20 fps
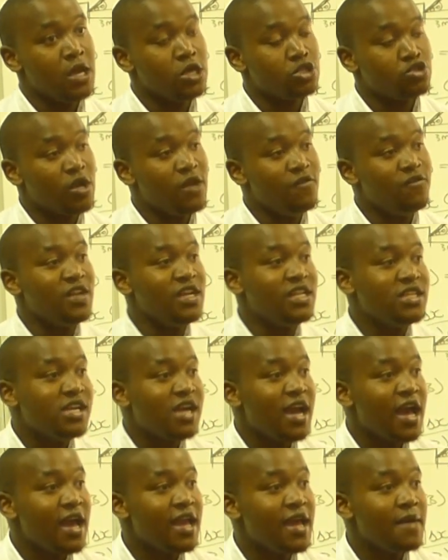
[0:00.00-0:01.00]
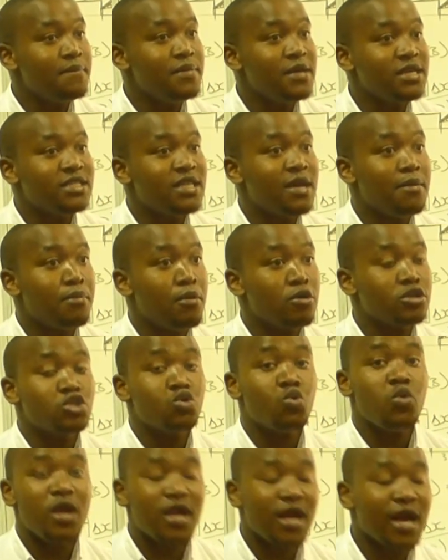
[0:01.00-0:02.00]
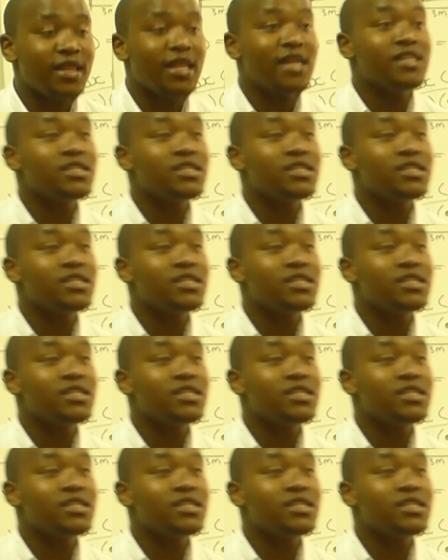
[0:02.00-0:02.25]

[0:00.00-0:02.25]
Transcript: So if Lindiwe picks the box quicker